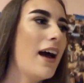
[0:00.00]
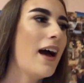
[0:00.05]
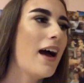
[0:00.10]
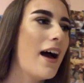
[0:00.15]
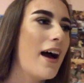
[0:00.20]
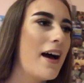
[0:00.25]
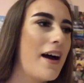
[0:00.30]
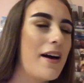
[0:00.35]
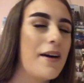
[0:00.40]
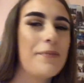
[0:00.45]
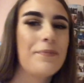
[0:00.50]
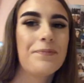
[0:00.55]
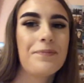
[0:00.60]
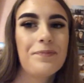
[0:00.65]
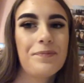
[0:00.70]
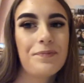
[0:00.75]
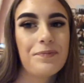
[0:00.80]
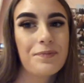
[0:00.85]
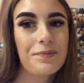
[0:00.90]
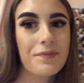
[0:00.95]
um,
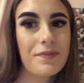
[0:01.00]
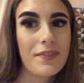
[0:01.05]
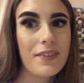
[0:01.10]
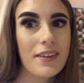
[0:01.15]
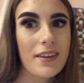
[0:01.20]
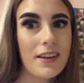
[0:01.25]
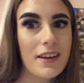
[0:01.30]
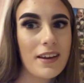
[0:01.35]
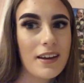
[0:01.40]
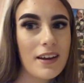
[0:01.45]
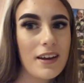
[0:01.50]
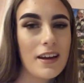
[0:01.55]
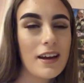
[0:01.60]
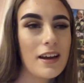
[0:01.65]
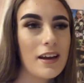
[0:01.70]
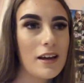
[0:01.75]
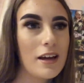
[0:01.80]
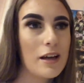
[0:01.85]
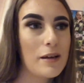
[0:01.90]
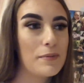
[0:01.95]

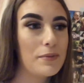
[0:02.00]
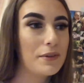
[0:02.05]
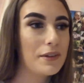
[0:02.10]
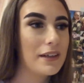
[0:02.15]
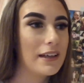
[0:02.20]
but